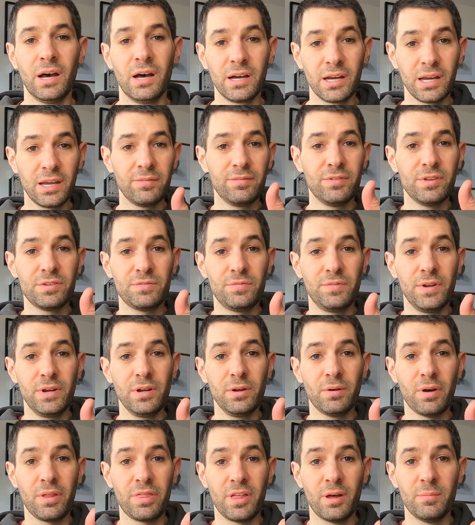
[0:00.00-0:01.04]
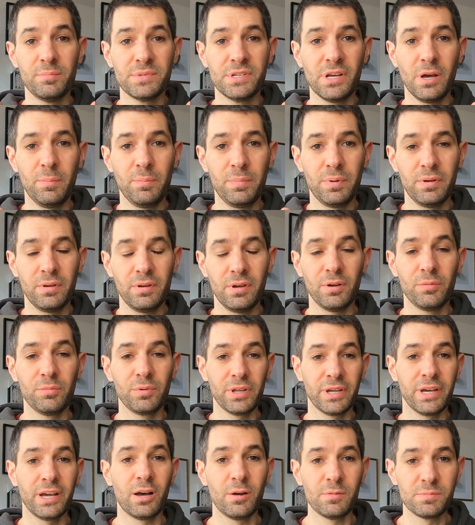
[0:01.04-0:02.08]
Give this video a thumbs up. It
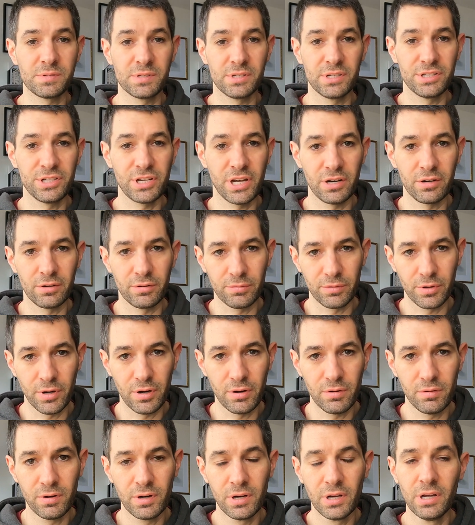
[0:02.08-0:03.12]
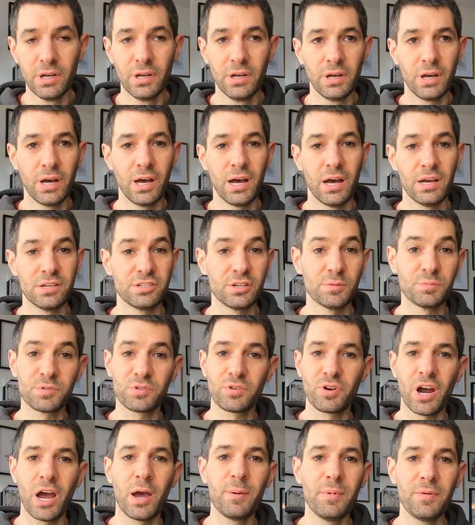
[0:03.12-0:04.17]
really helps the channel grow.
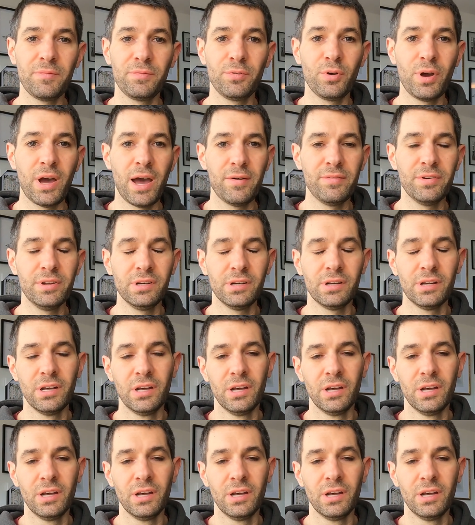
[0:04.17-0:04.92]
Subscribe if you haven't.